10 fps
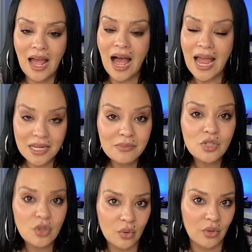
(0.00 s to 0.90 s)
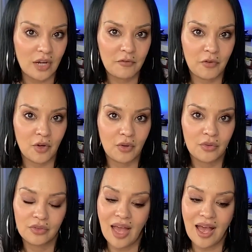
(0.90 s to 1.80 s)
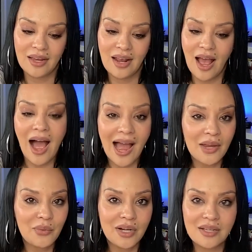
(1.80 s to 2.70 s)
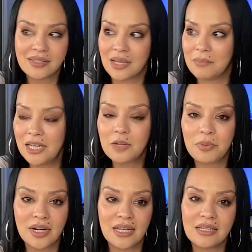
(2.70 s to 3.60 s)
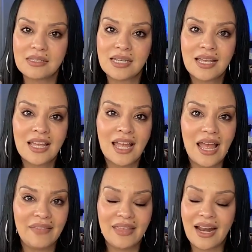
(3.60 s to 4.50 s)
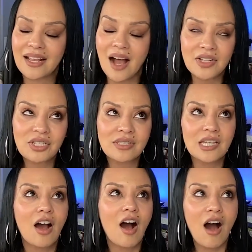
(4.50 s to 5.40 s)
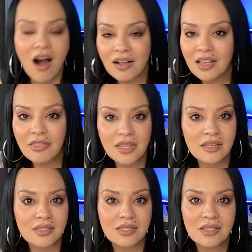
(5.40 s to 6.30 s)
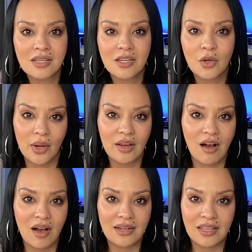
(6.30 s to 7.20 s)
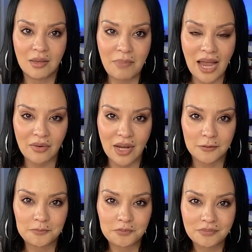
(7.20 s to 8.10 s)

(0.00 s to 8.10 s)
I am so grateful that I was a makeup artist and that I got to see all of this going on in the background.